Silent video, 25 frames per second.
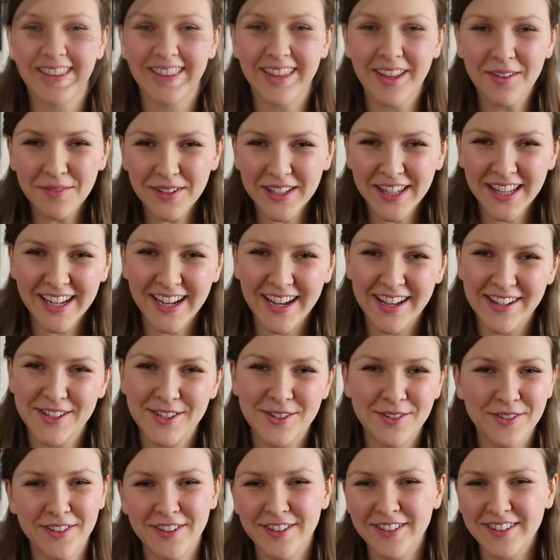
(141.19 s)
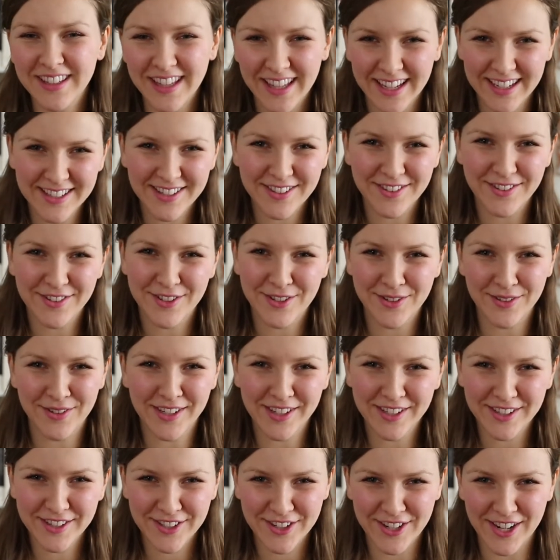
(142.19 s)
and then when they get 200 likes or
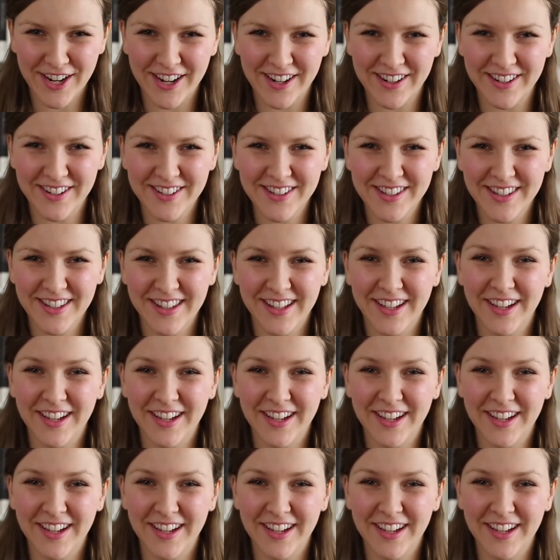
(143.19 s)
200 shares,